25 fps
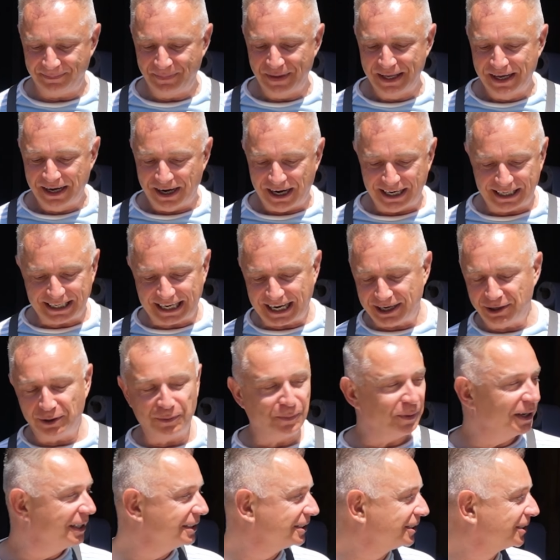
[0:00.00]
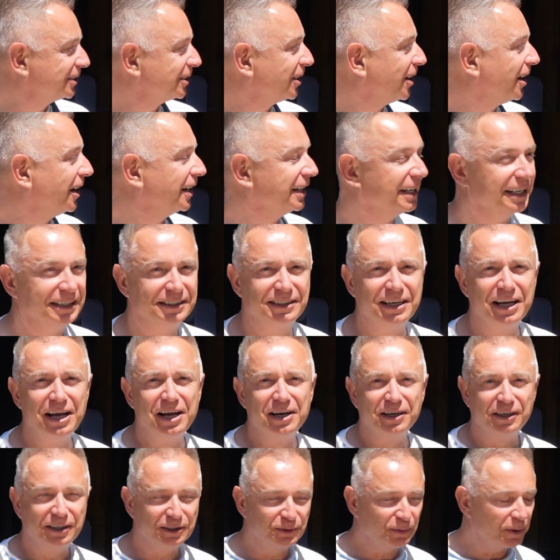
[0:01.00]
I cannot wait to try this,
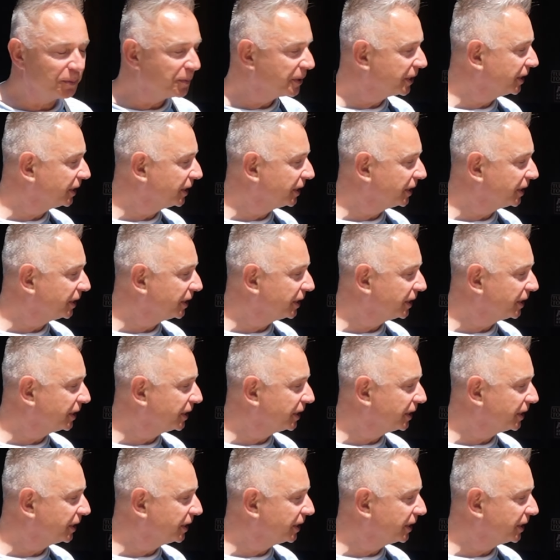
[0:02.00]
because what we're